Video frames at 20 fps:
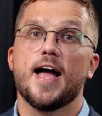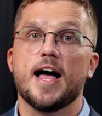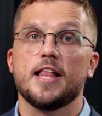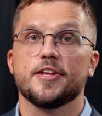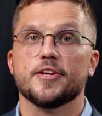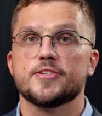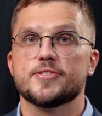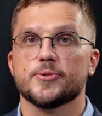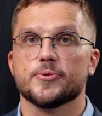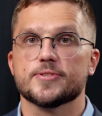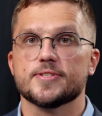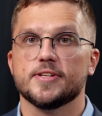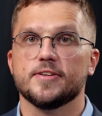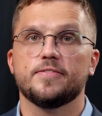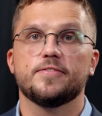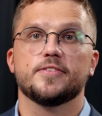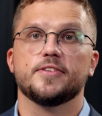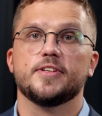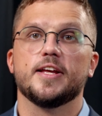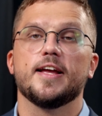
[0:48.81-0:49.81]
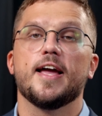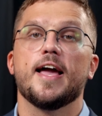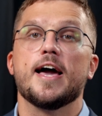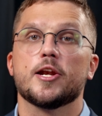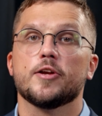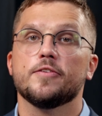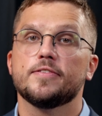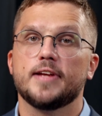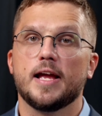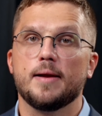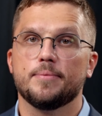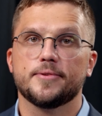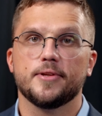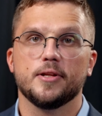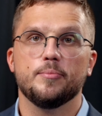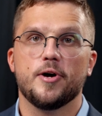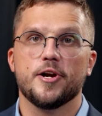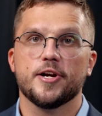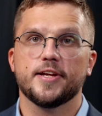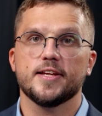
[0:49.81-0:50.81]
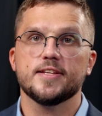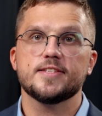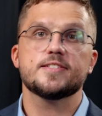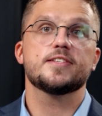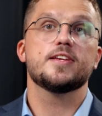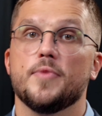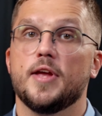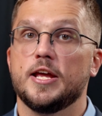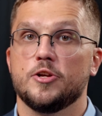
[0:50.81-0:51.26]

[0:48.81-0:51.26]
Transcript: Alex Suslov, the head of capital markets,